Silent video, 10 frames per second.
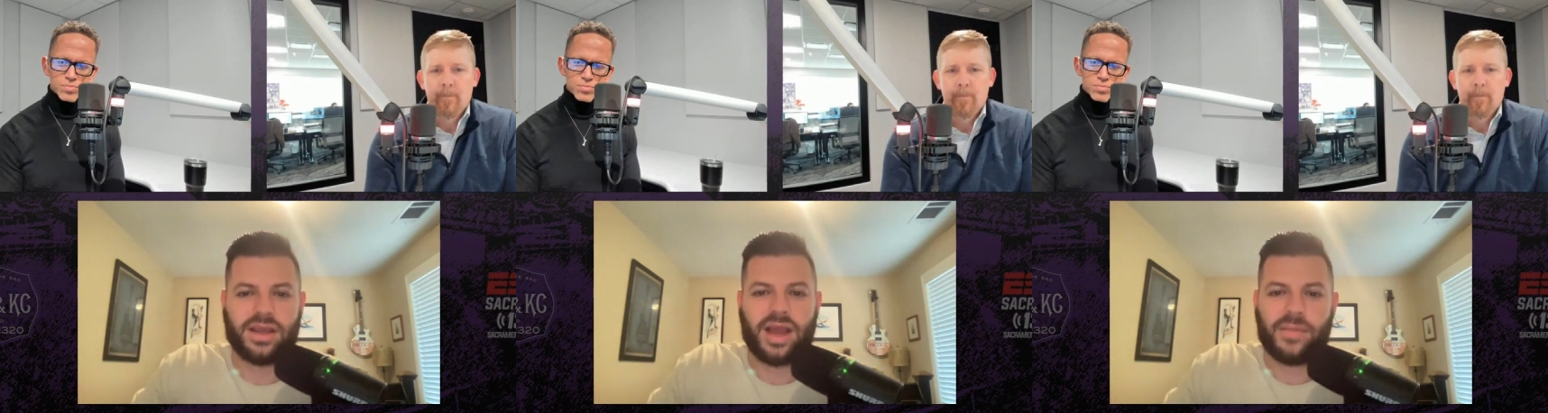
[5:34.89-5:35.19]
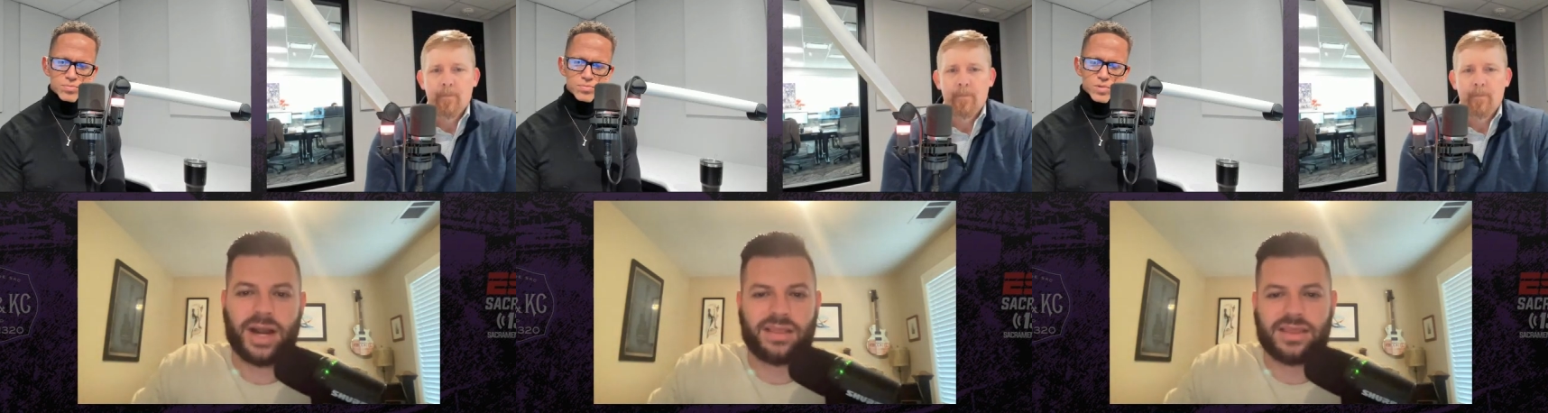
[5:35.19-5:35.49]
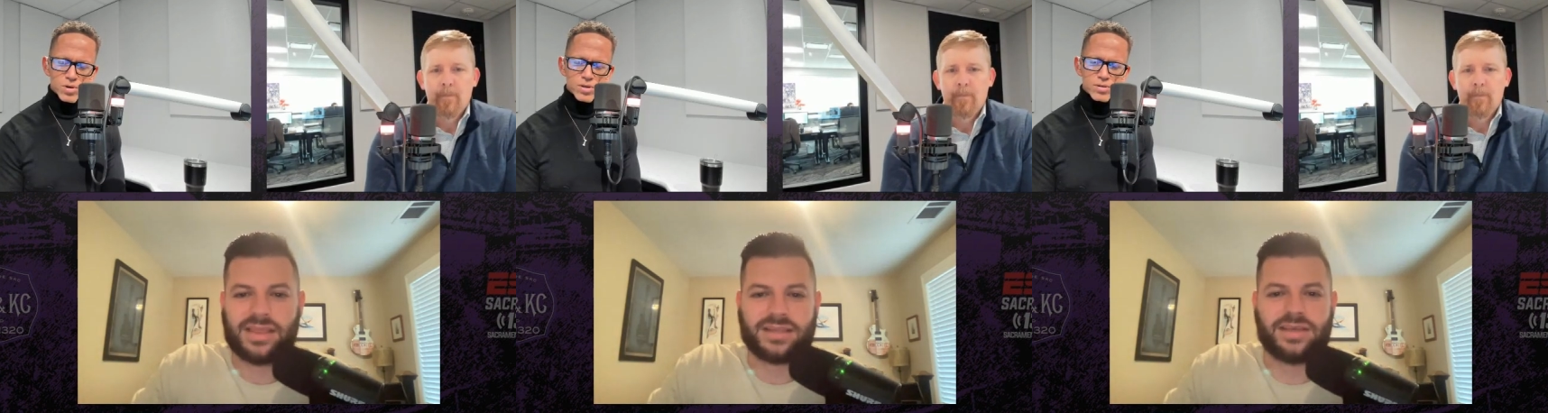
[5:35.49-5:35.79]
Speaker 1: I mean, I
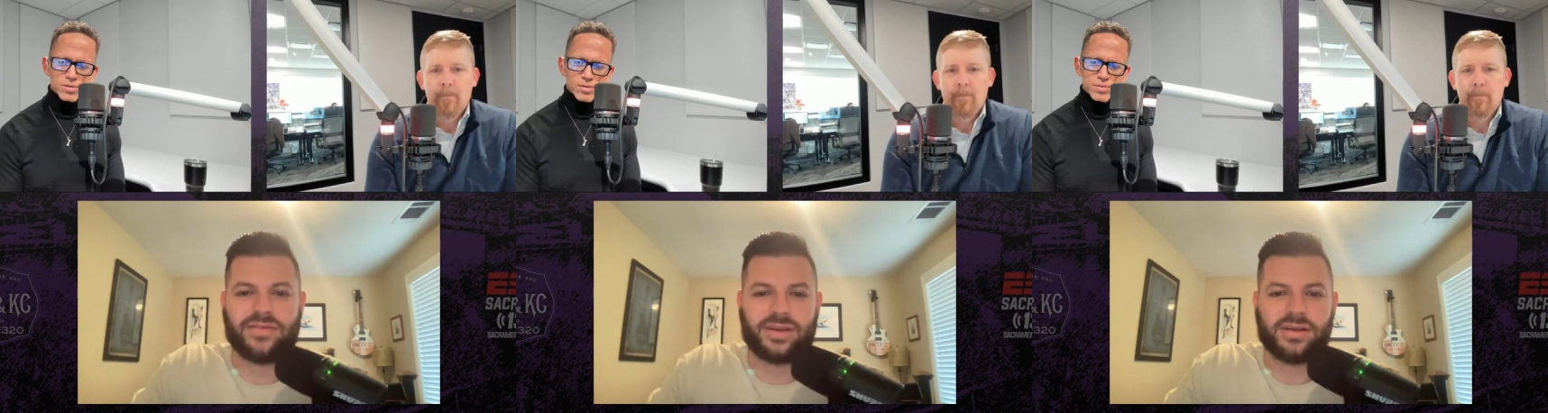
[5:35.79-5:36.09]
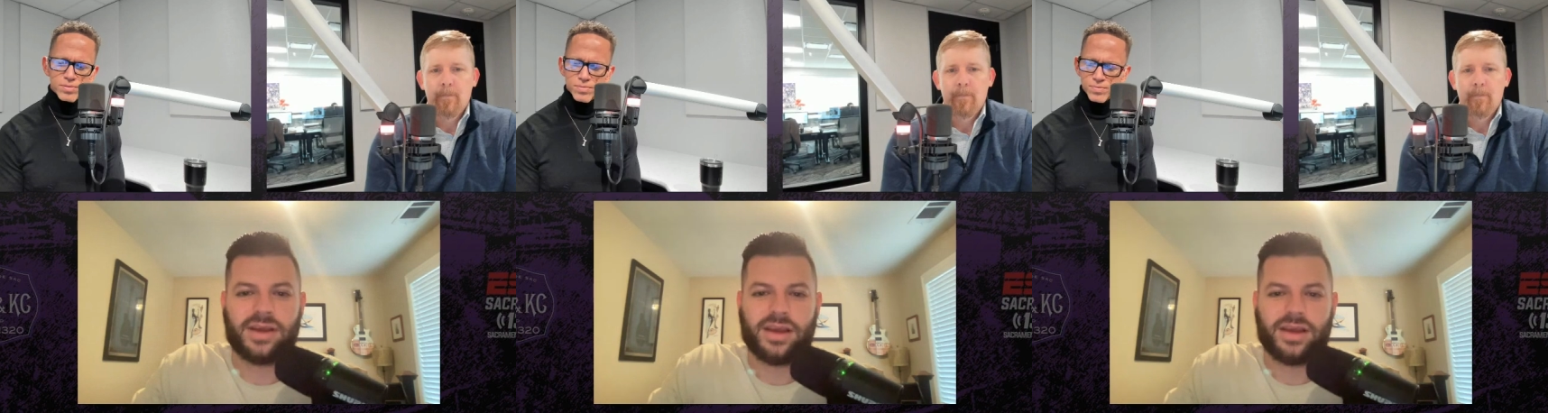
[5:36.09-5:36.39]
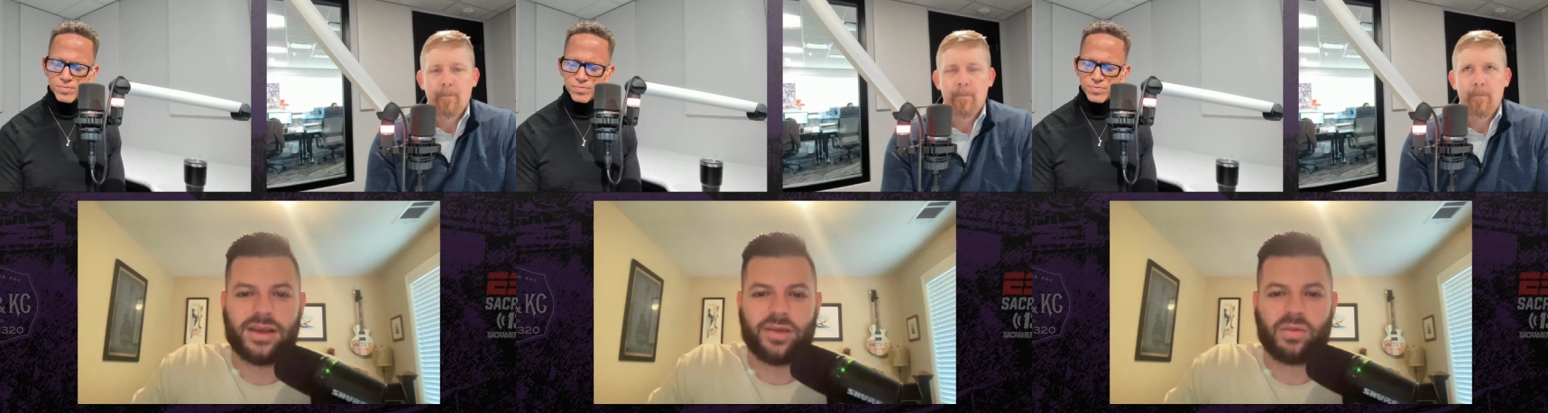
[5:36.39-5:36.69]
think that's even,
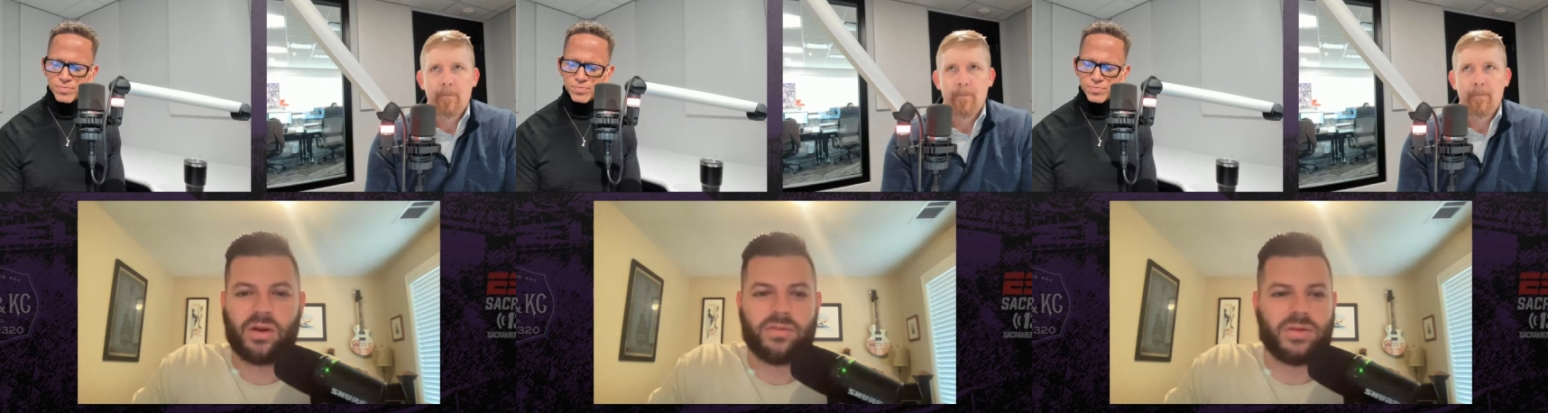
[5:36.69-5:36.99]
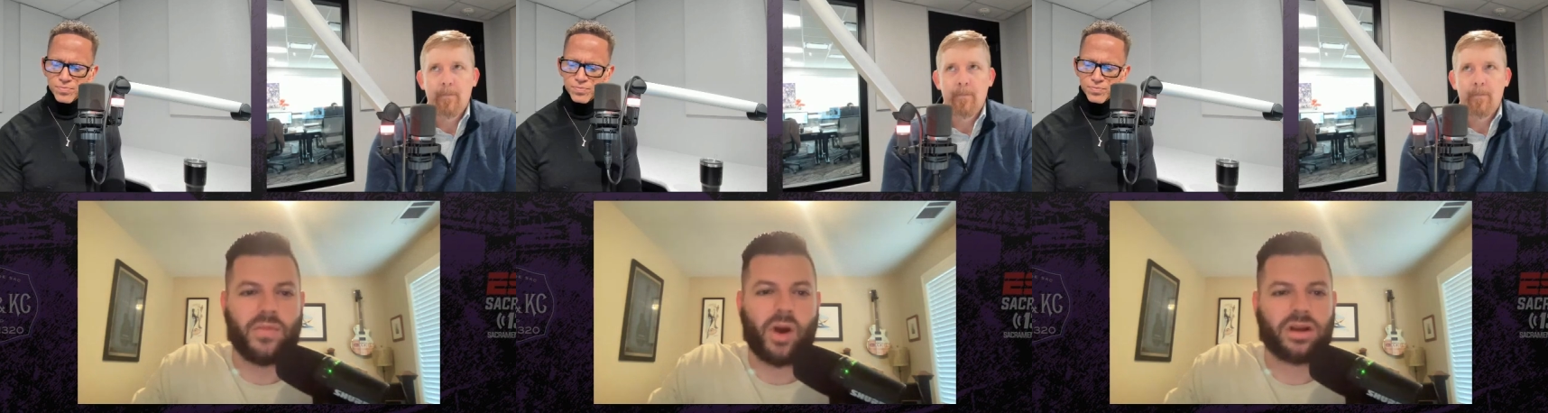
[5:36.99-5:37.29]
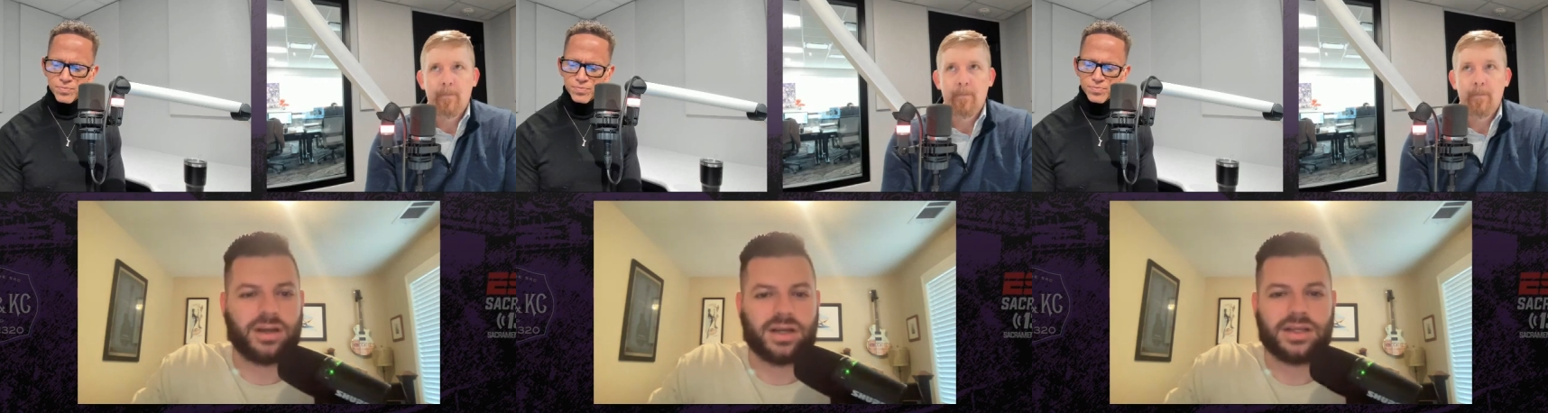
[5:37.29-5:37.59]
he'll probably be
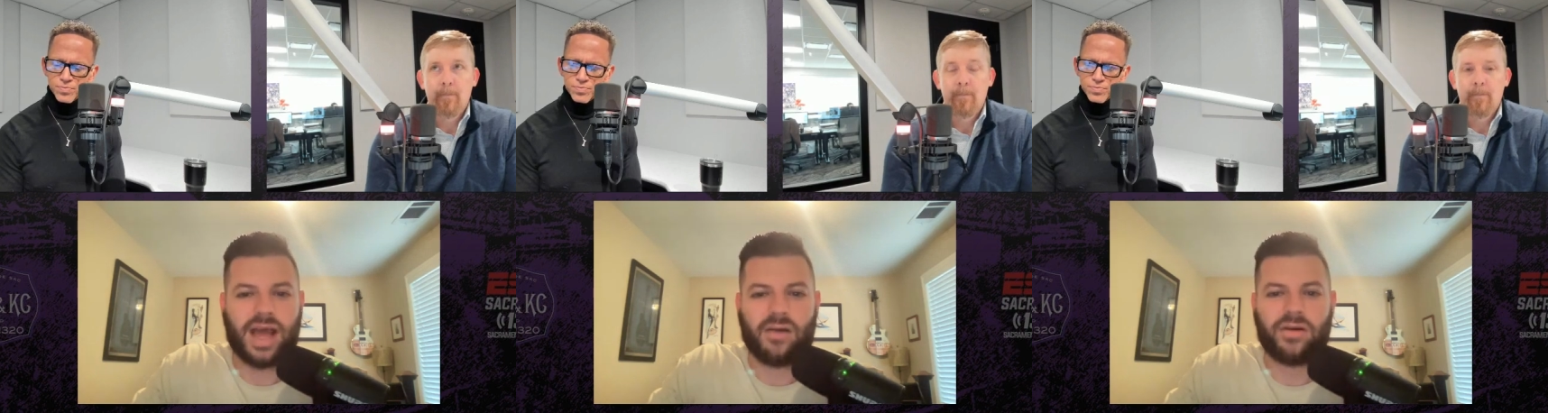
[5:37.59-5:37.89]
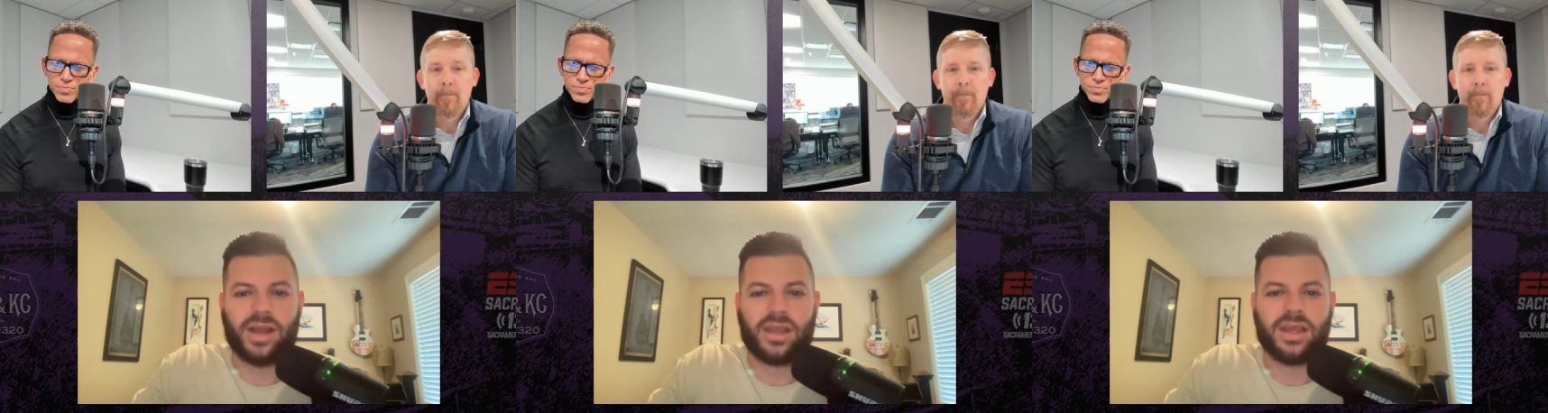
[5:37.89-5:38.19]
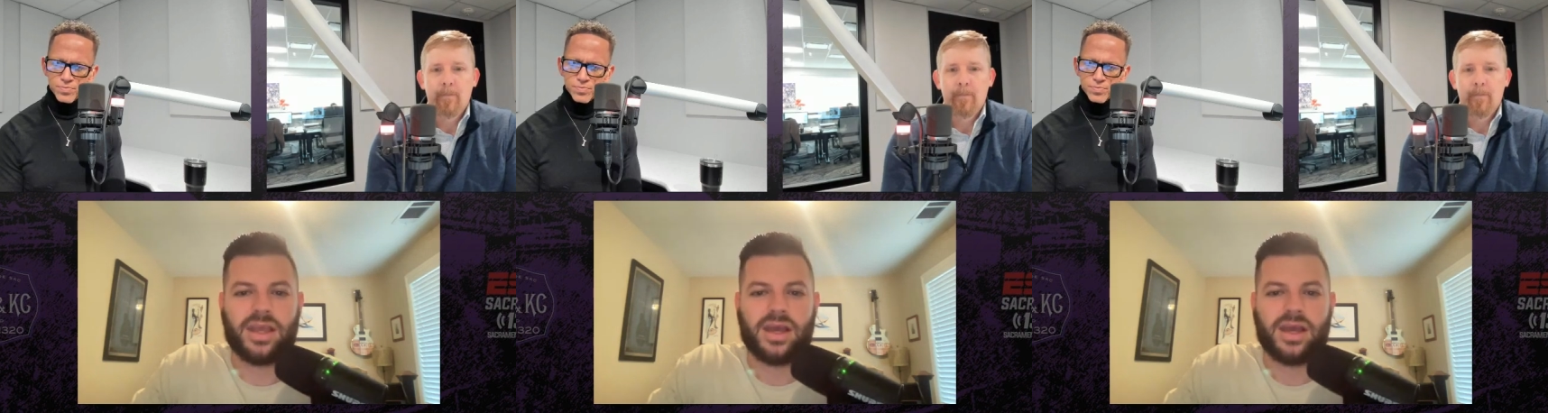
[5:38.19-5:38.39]
marketed that way.